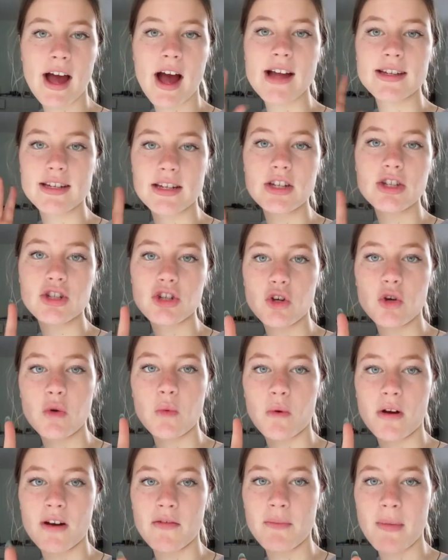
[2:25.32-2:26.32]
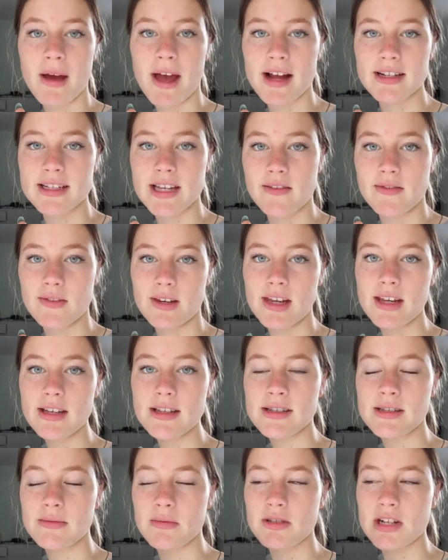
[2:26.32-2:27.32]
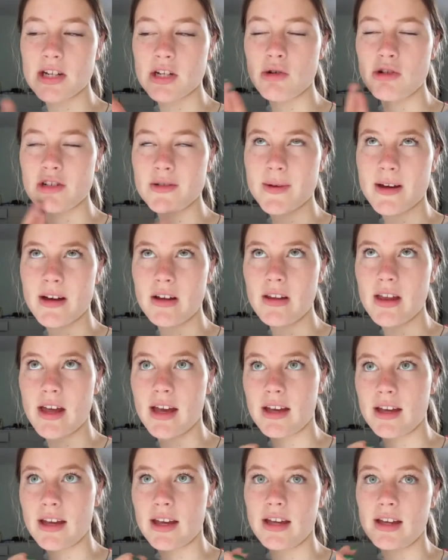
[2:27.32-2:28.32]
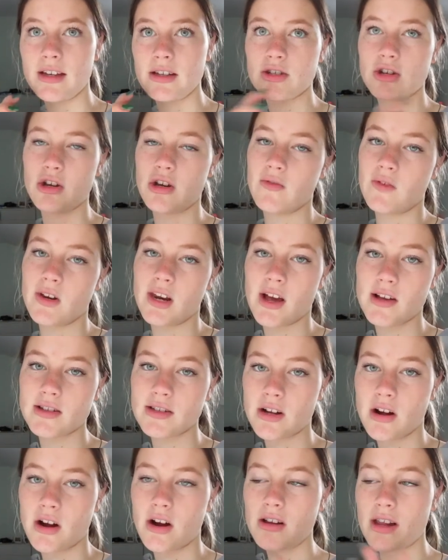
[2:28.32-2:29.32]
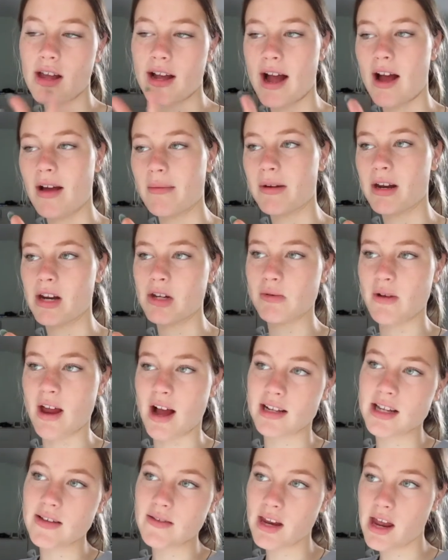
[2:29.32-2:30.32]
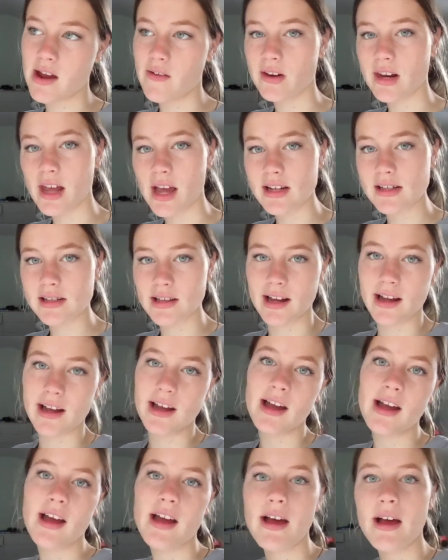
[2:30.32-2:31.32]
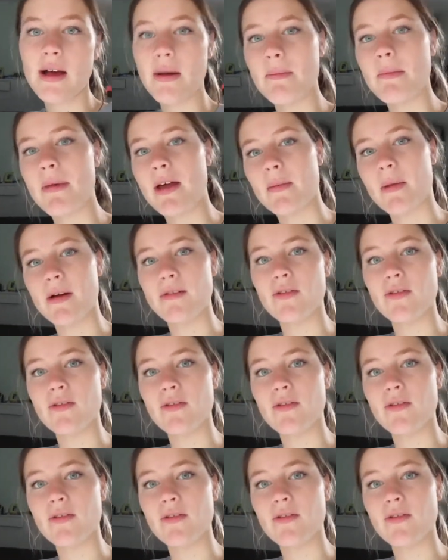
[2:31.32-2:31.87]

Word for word: I didn't do one of my activities, which I talked about like two videos ago, like how I'm going to do an activity every day to like better my